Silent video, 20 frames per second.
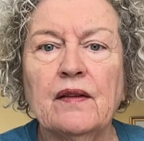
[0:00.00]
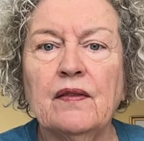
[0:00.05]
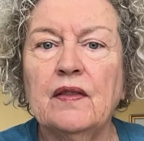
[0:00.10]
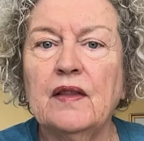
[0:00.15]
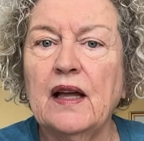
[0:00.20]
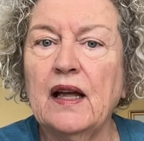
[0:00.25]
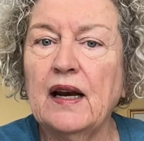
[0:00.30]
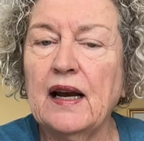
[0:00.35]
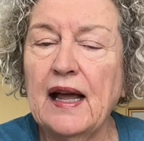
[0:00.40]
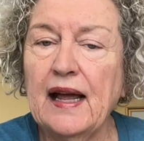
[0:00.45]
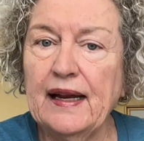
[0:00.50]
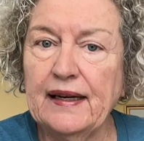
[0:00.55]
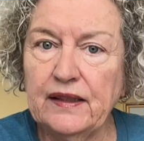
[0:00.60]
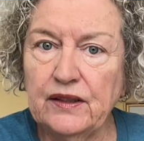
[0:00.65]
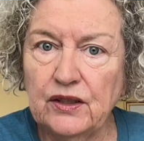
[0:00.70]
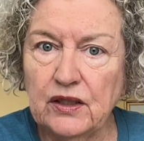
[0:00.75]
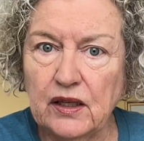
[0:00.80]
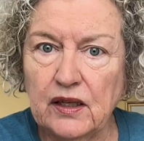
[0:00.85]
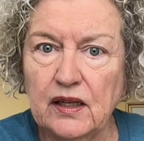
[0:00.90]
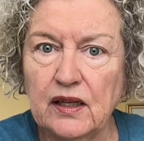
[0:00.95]
that had
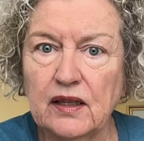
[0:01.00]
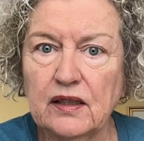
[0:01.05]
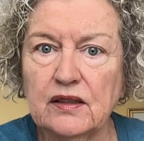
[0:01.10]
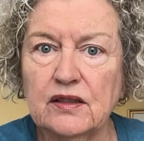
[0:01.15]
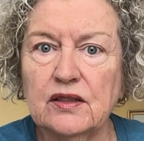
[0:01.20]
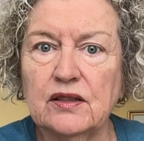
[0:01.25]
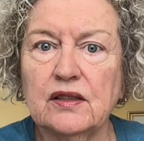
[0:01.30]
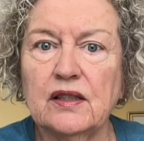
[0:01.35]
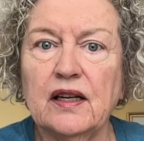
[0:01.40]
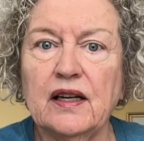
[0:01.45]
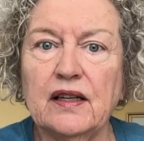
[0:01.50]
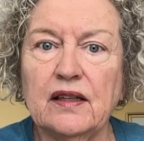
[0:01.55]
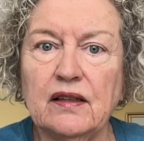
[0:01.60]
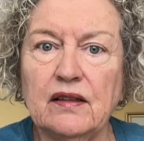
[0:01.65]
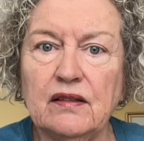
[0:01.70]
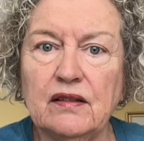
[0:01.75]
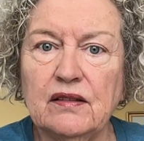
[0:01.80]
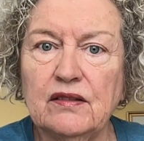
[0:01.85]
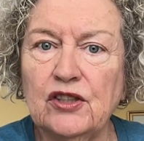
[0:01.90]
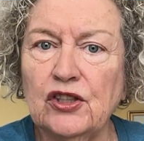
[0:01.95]
ducks,
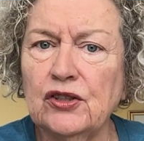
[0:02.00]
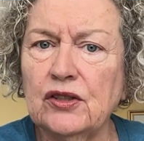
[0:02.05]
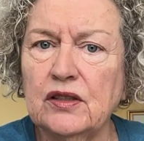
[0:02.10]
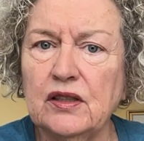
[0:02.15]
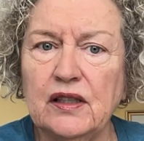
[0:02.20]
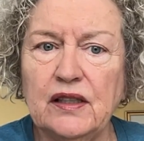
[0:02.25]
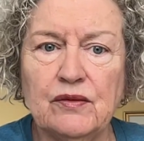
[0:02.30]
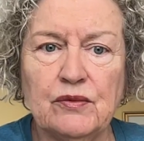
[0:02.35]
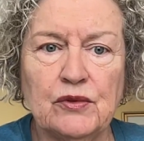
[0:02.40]
and it